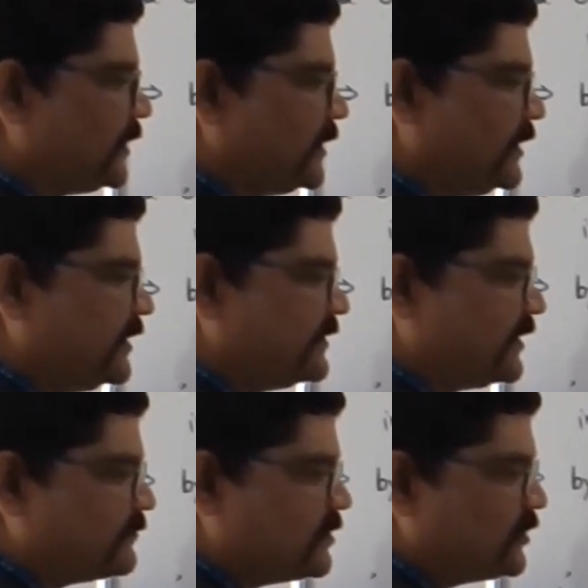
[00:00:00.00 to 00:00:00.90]
is
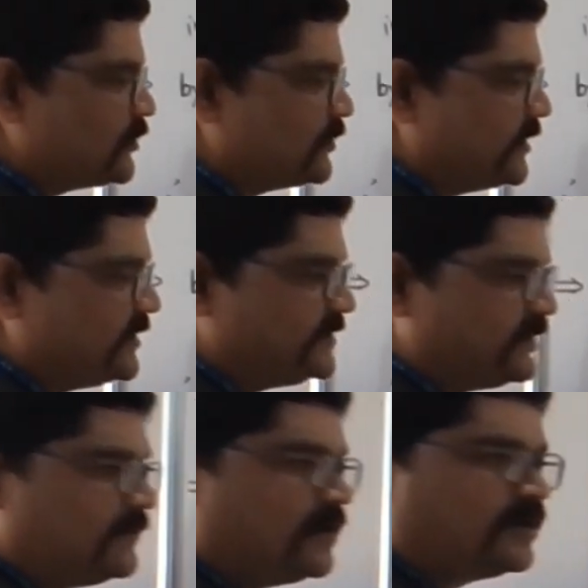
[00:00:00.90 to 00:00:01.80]
equal to
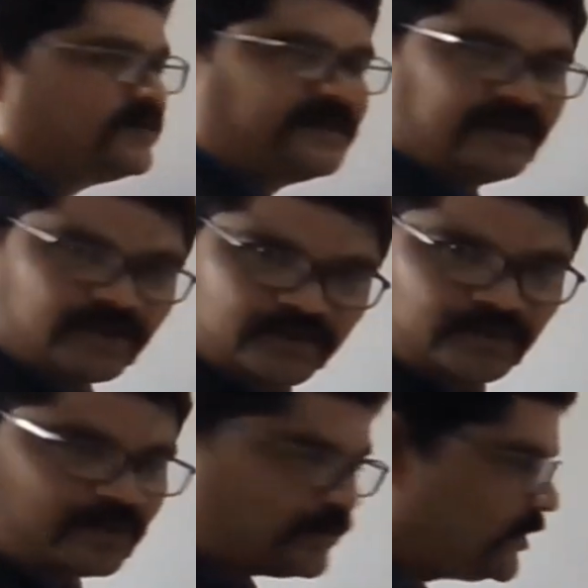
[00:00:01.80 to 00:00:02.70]
initial velocity
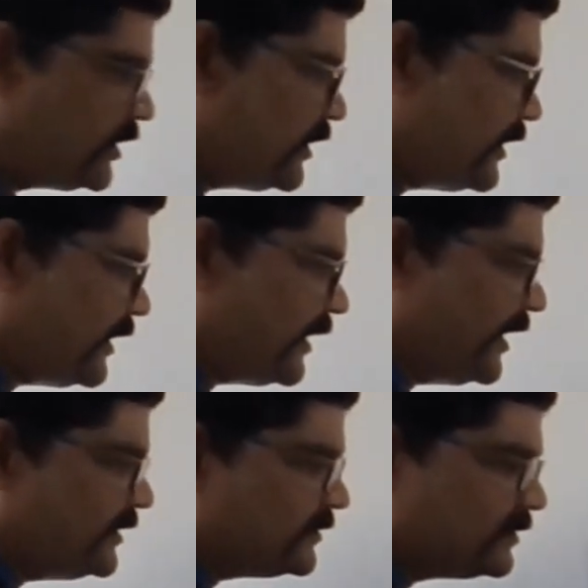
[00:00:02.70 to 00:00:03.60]
u,
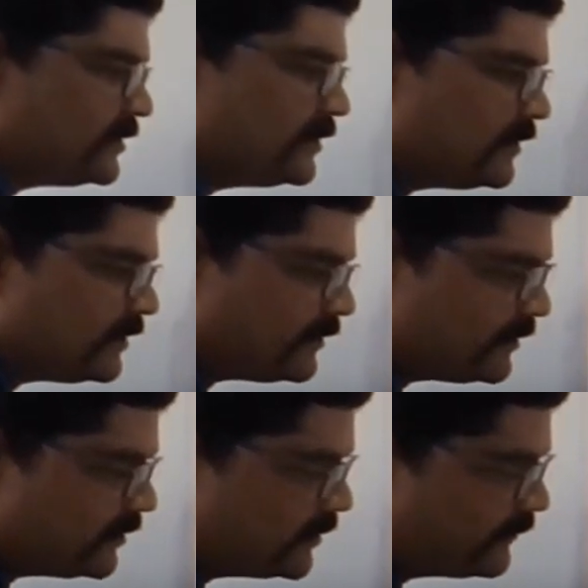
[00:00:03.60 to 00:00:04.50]
and
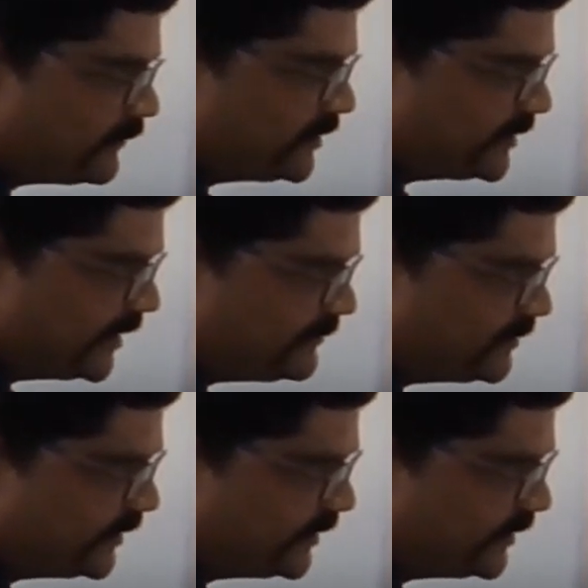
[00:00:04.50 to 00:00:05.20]
when time